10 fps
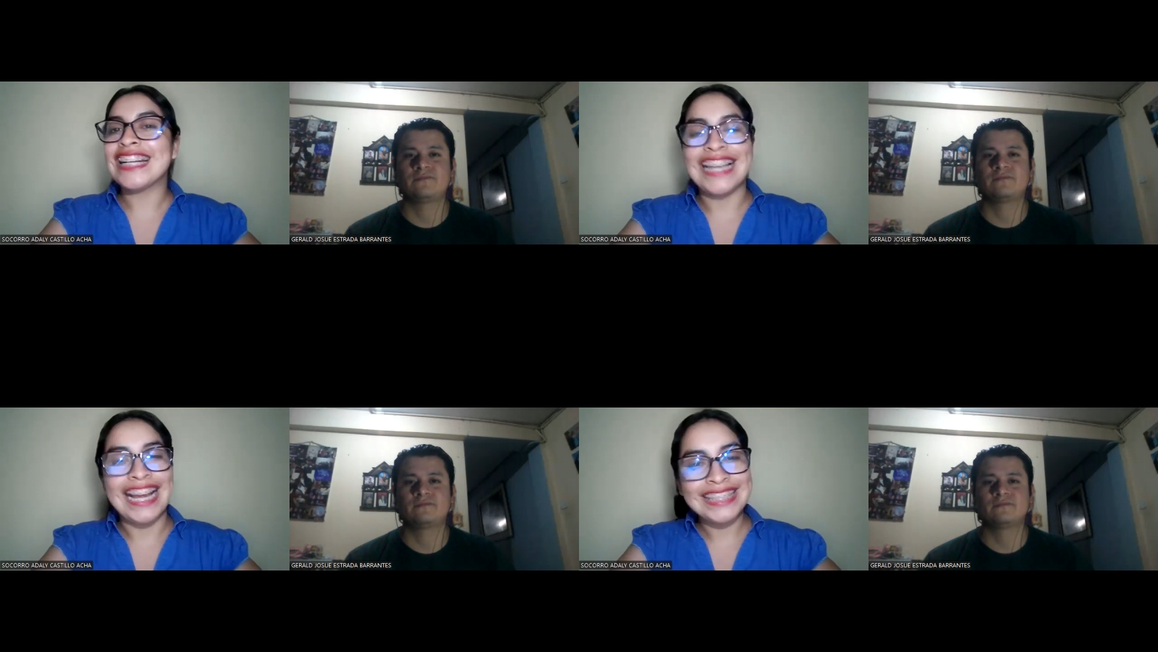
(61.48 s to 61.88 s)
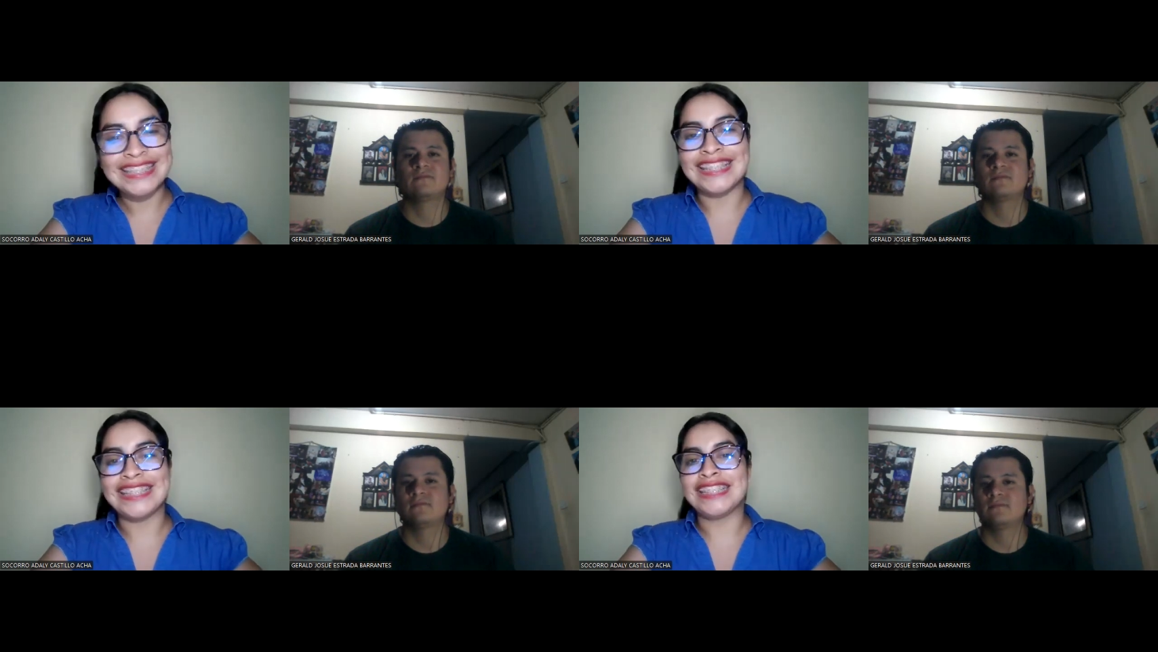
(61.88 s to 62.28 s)
Speaker 1: a
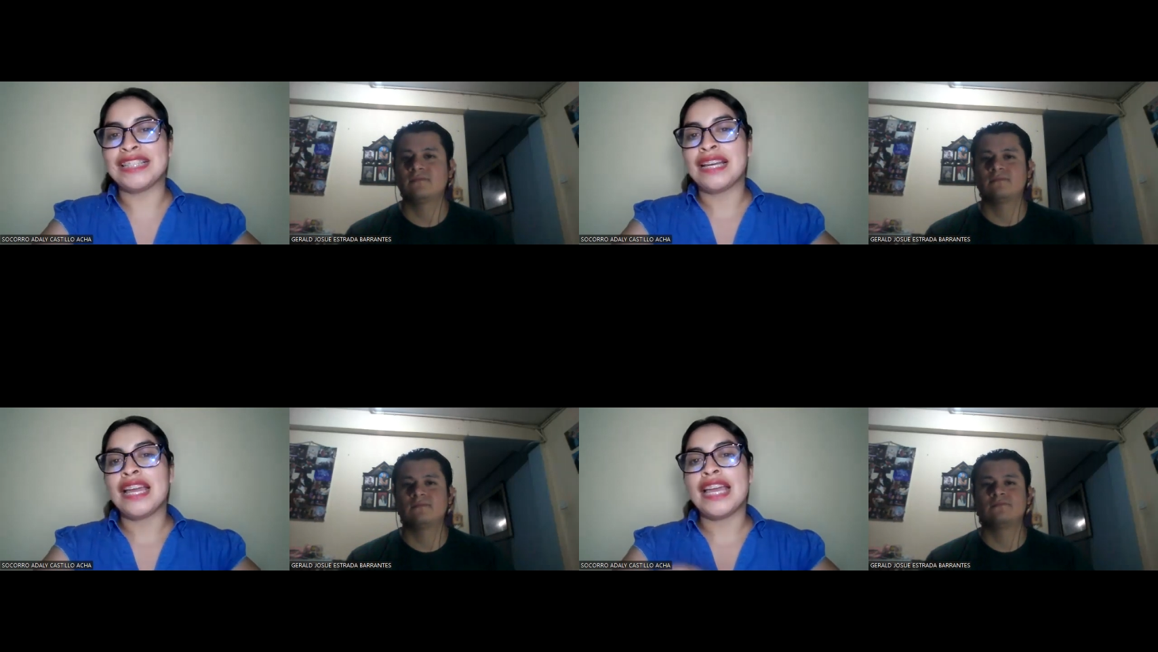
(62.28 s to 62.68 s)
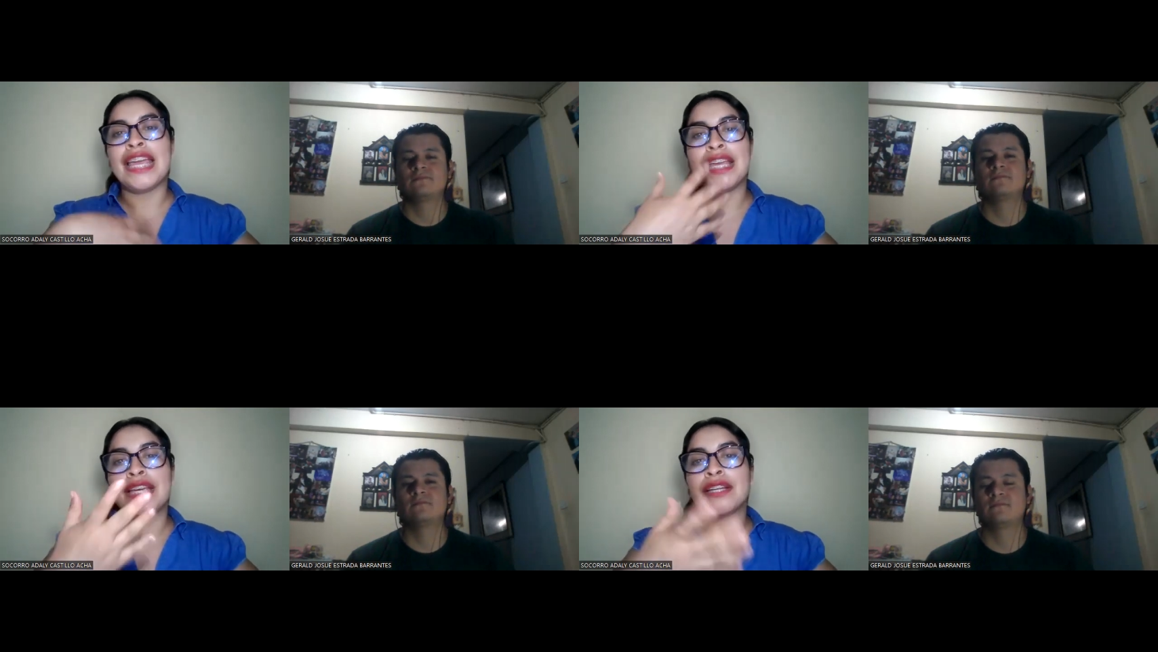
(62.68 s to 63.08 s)
classic.
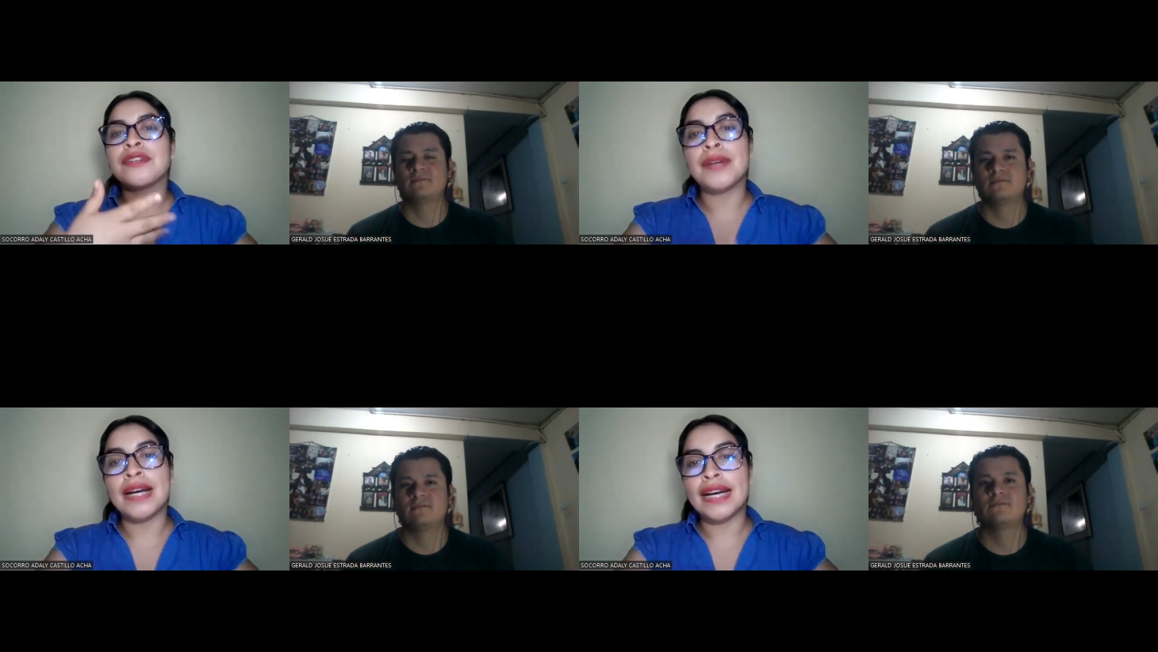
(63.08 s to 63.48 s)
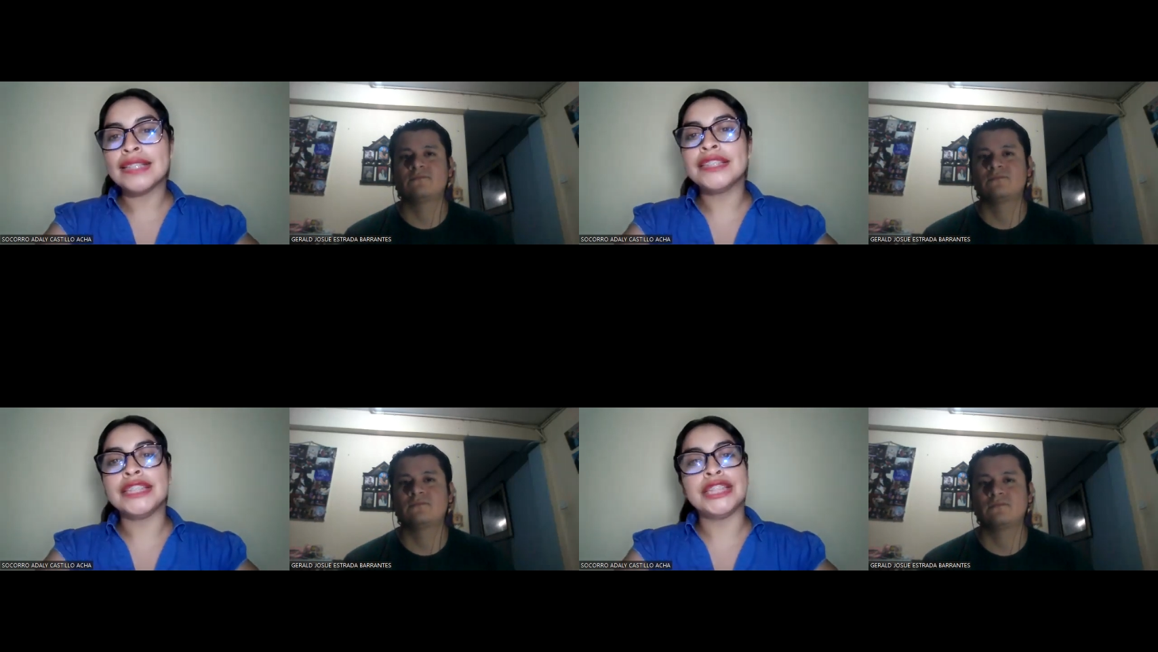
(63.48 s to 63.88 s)
And
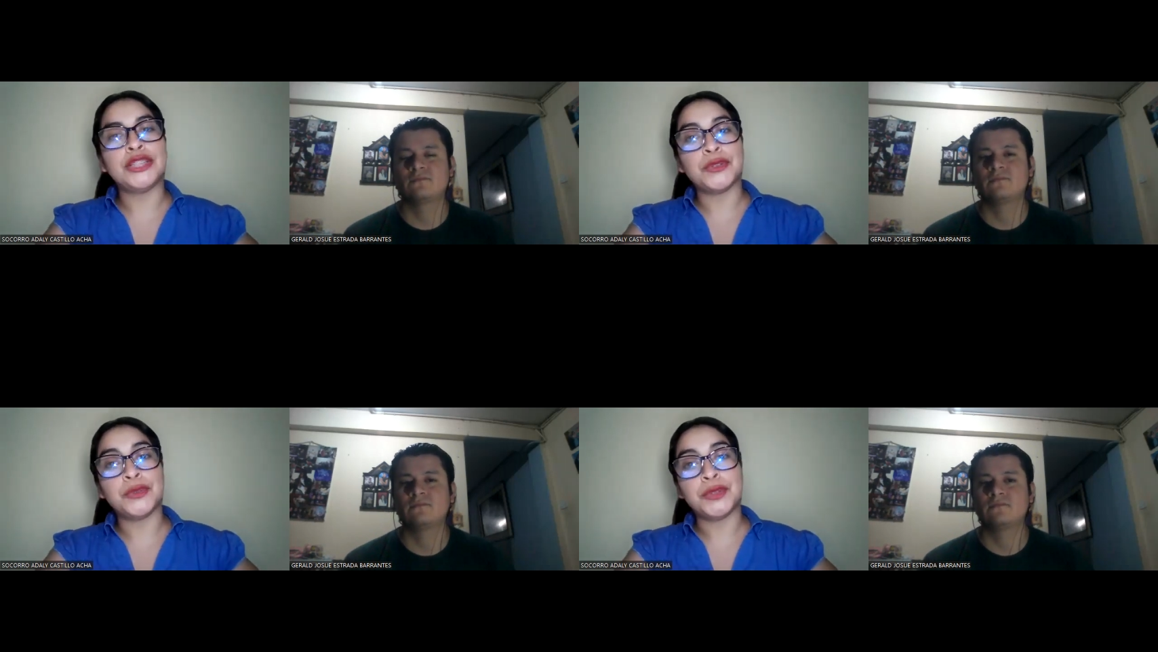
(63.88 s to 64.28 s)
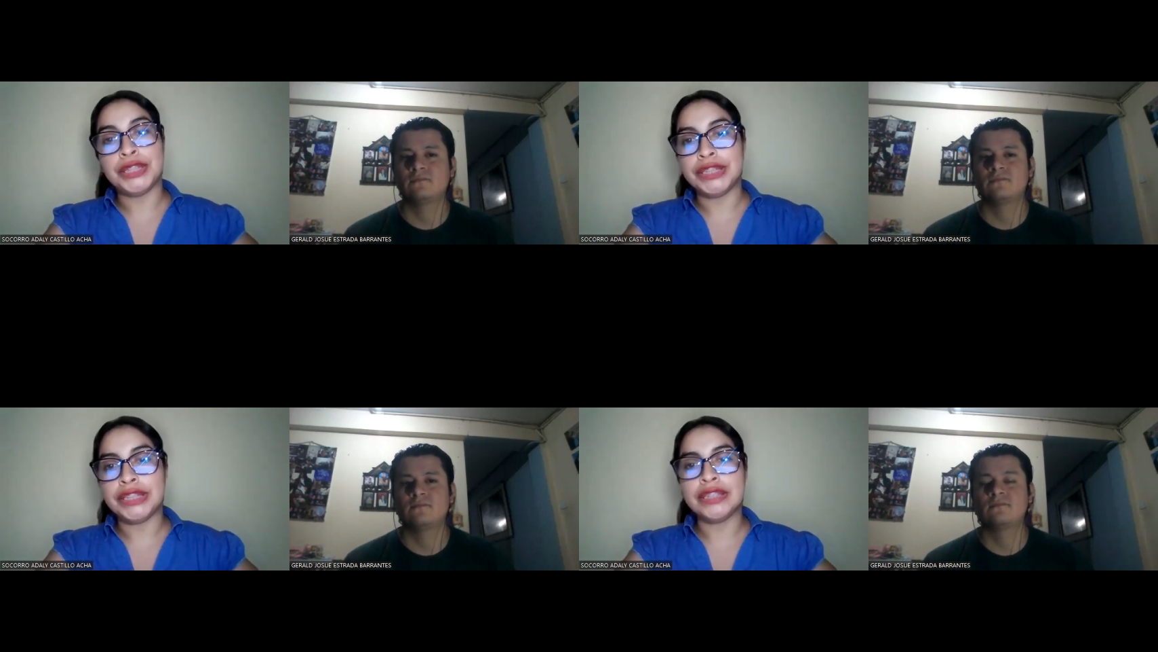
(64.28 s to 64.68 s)
what did you
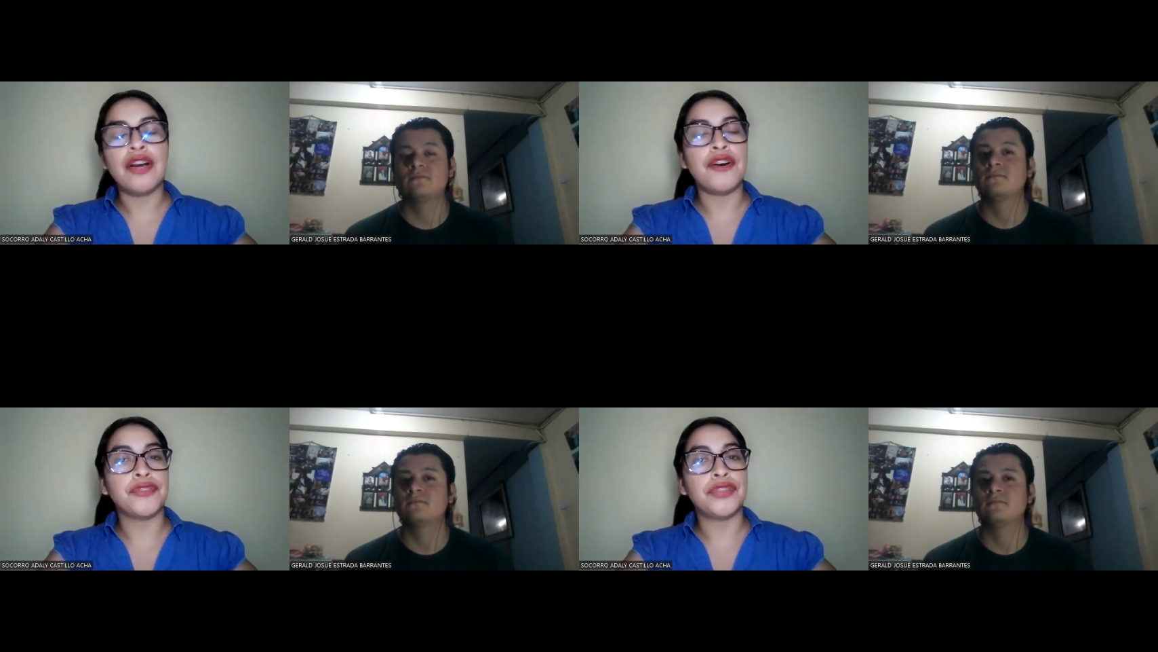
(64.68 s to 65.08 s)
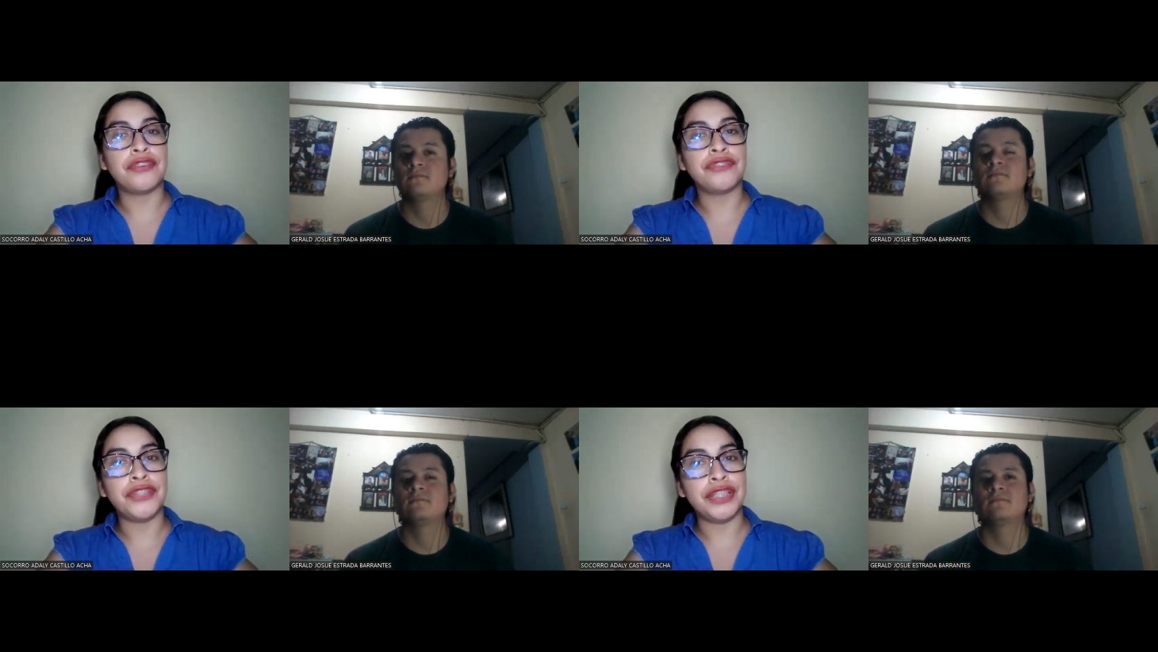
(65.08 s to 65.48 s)
think of
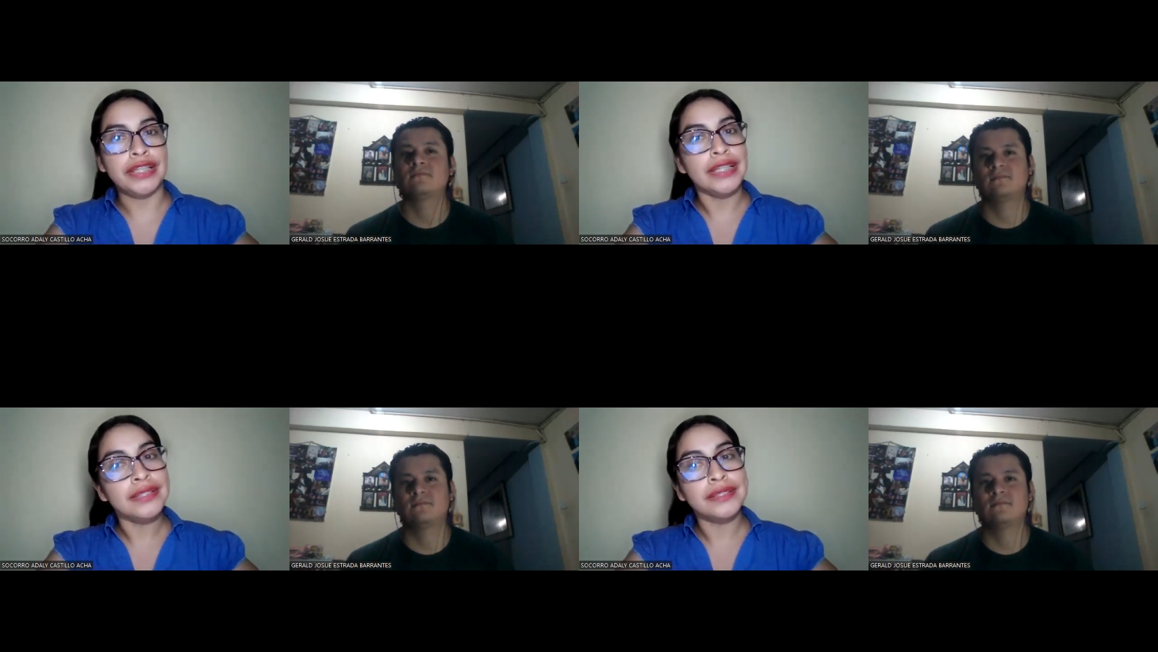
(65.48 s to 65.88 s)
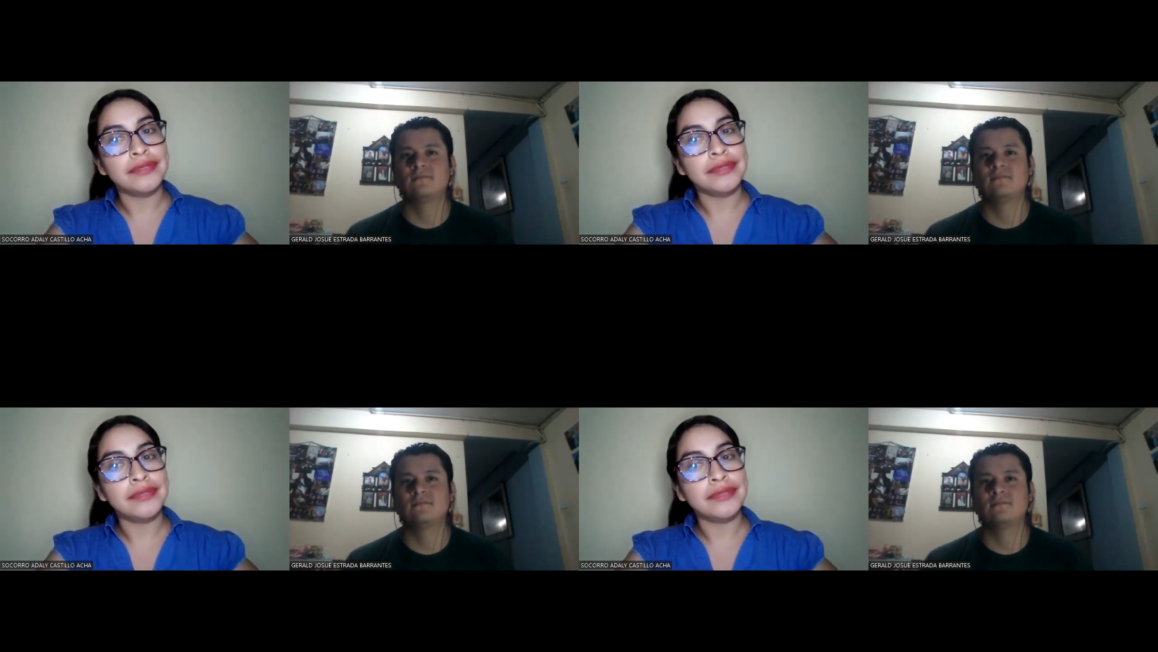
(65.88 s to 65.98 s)
the film?